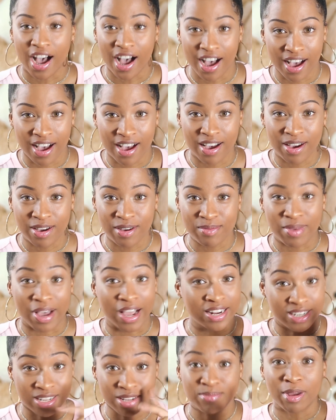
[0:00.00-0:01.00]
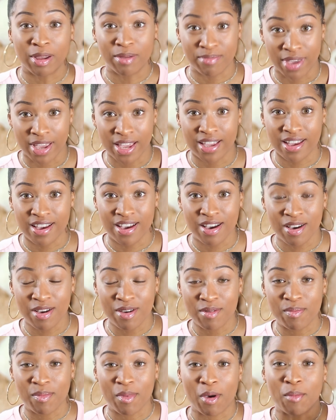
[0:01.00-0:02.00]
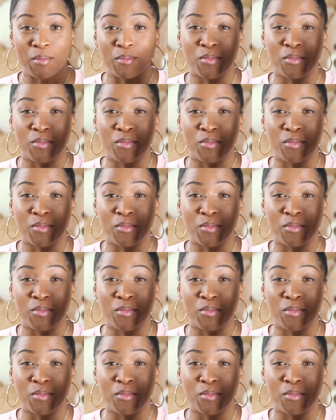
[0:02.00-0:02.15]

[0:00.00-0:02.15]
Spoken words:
I did my makeup